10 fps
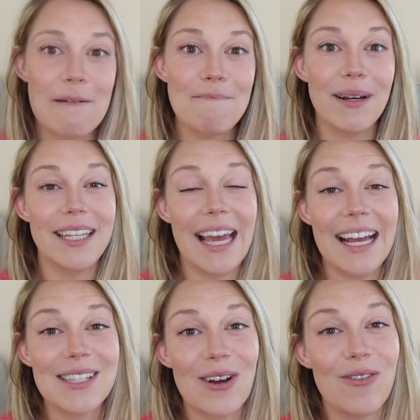But
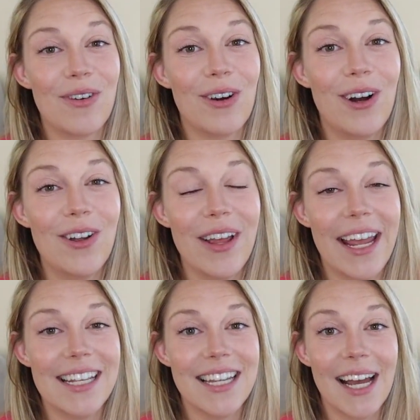yes, overall
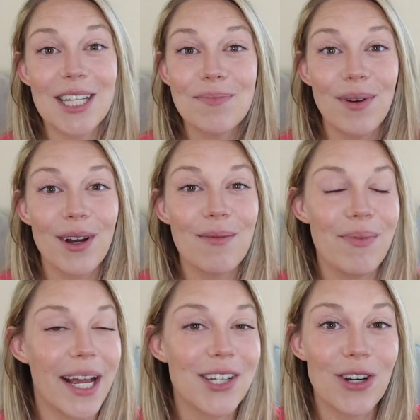a textbook
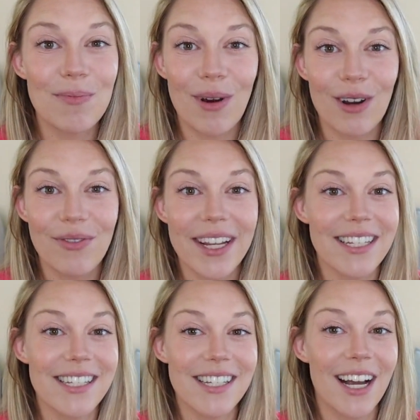picture perfect
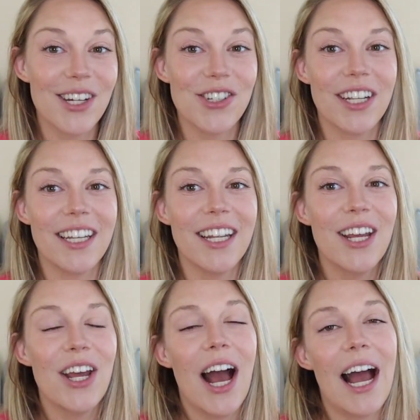induction.
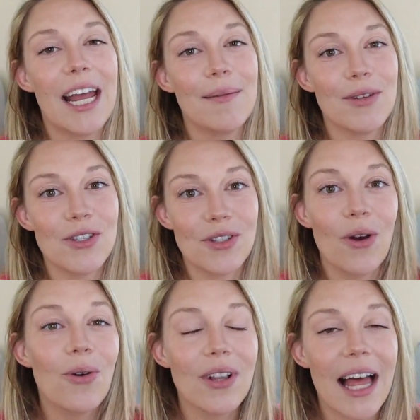I am
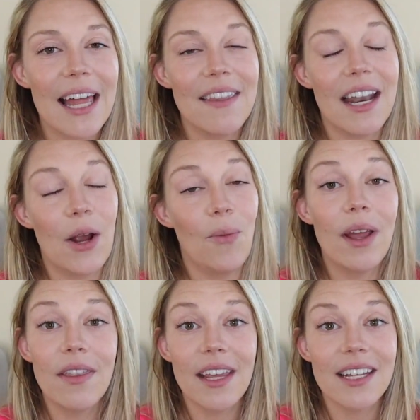so glad that I
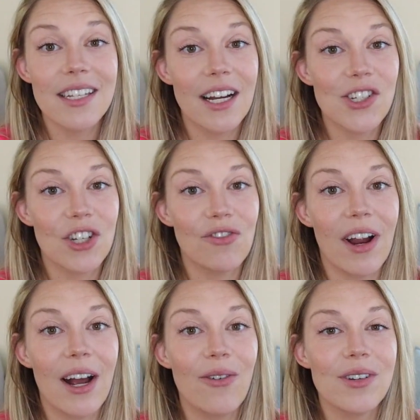went the induction
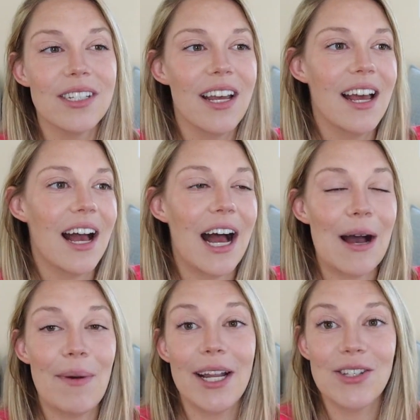route.
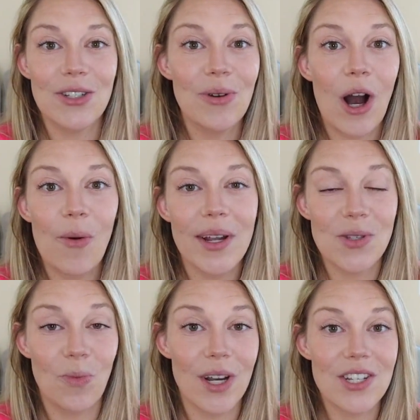I do always
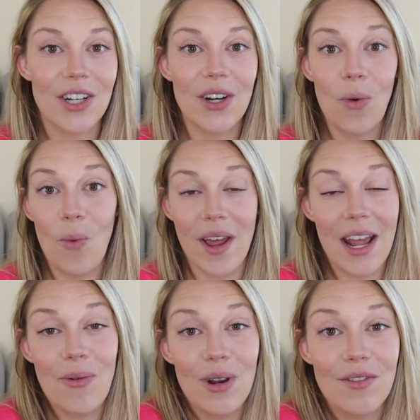wonder when
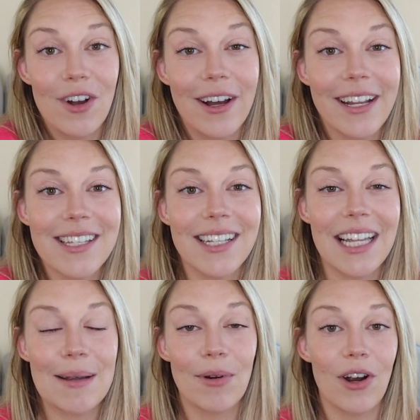I would have gone into
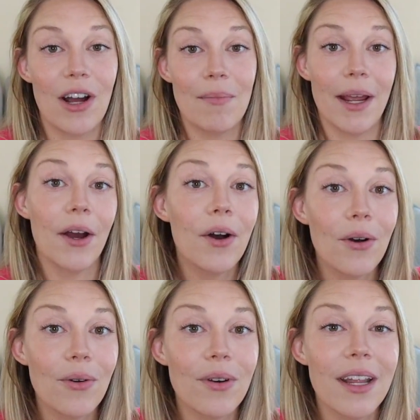labor on my
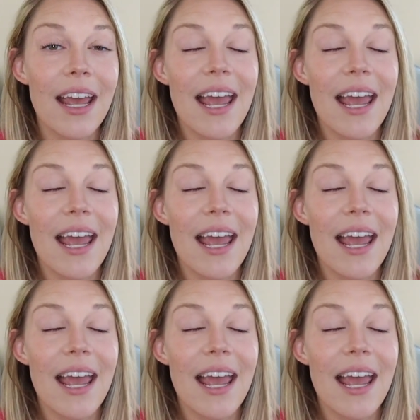own